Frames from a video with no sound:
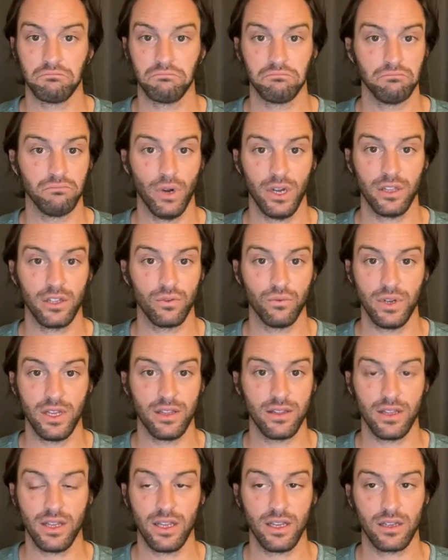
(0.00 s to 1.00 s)
whether we
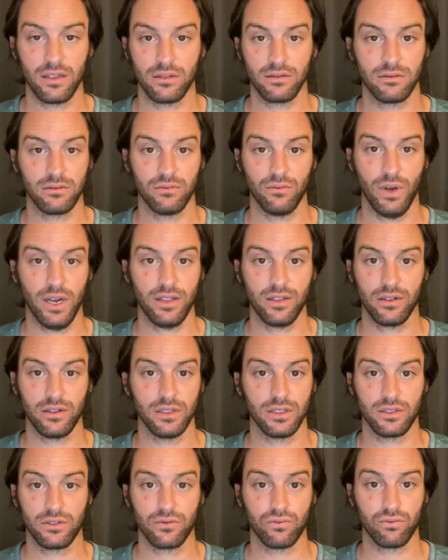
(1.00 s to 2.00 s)
think whether
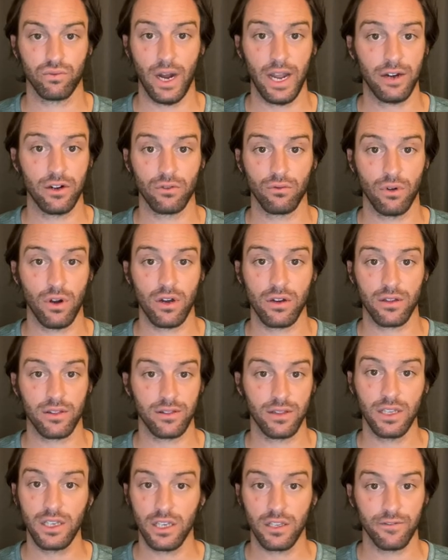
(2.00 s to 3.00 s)
it's right or wrong
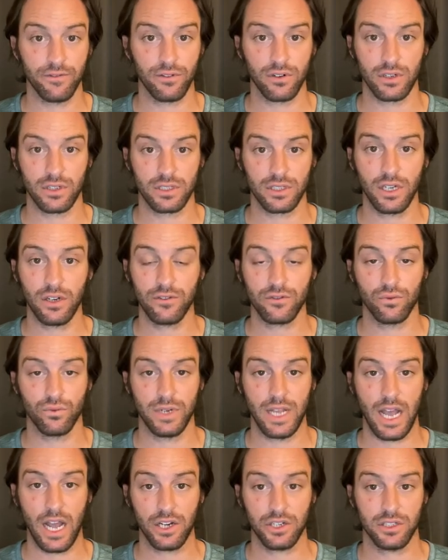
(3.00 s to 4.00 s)
thinking for ourselves, we
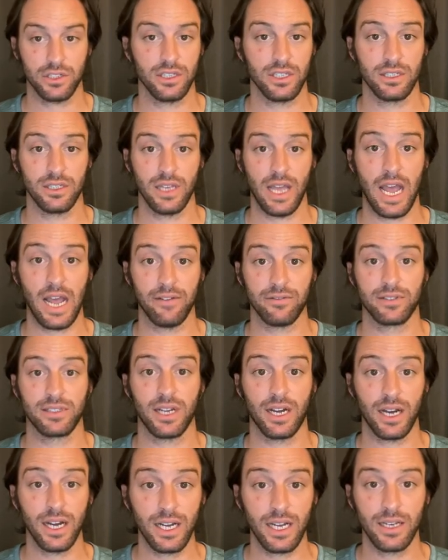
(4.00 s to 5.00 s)
actually have
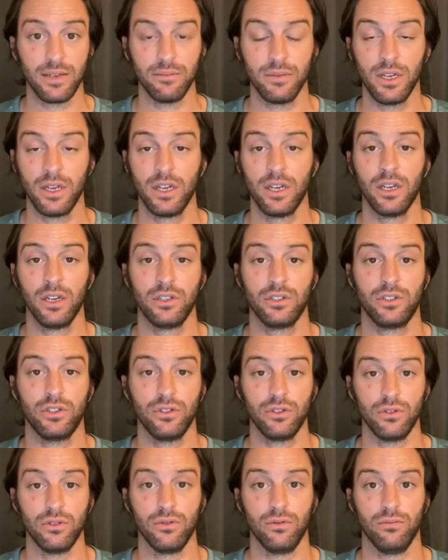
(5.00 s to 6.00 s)
time
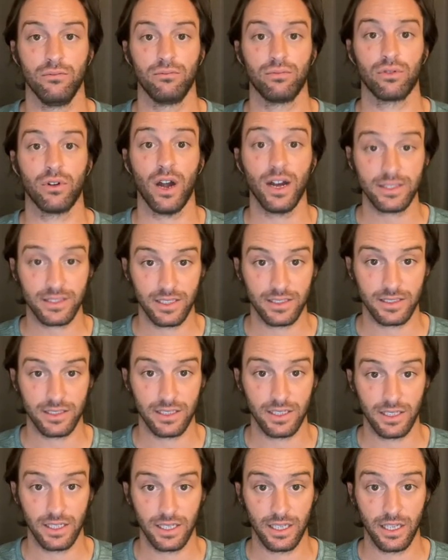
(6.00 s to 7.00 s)
to process
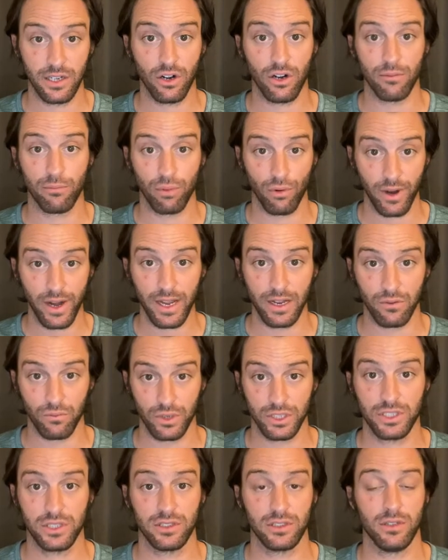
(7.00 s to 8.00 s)
it in our brain,
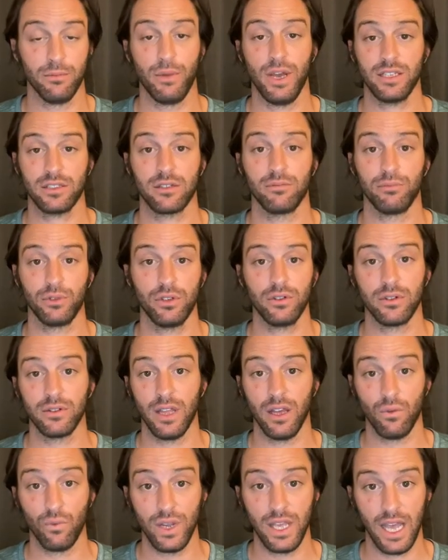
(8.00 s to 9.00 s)
which is the best computer
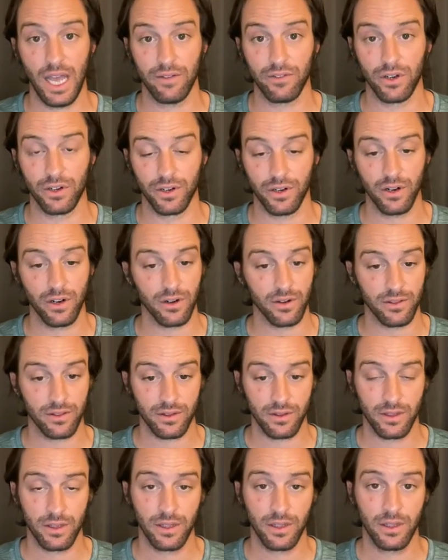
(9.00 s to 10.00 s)
that we have on earth
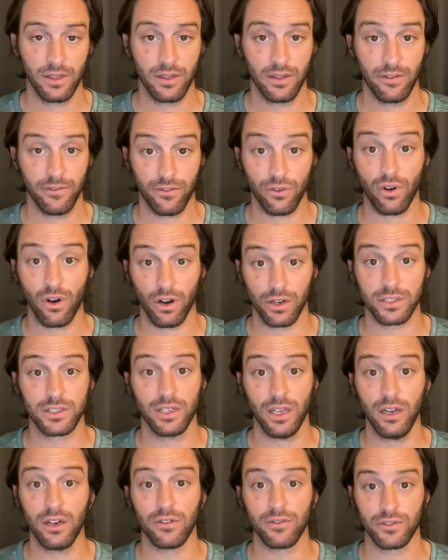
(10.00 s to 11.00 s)
for
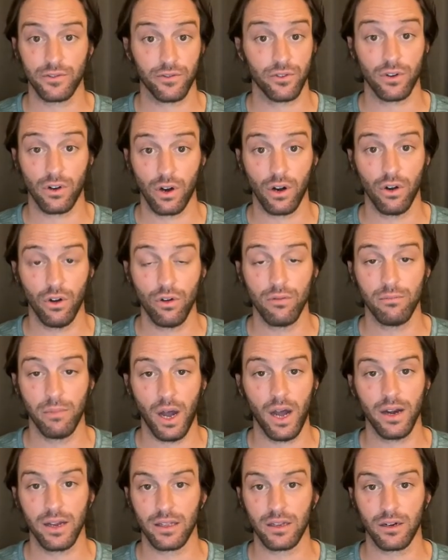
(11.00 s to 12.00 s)
ourselves, for our own
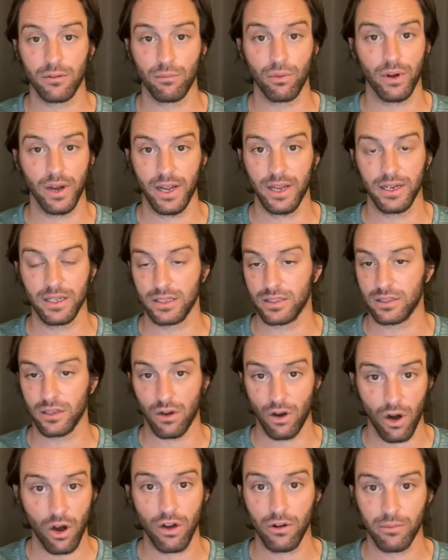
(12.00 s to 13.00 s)
body. Our brain is
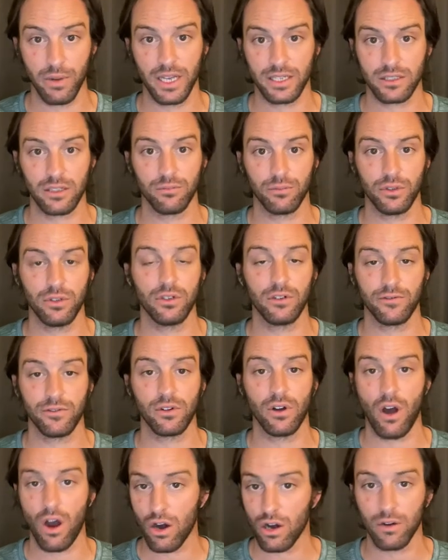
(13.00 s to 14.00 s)
our best computer
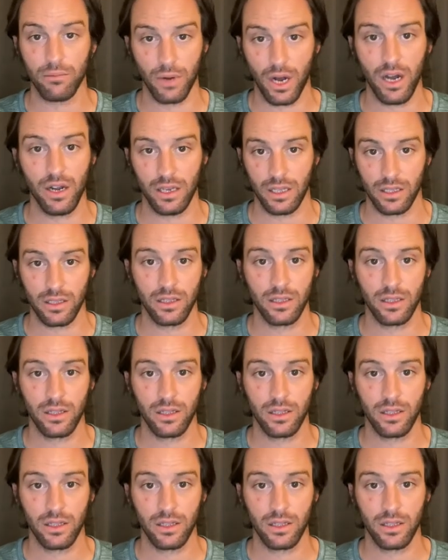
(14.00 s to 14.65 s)
for our body.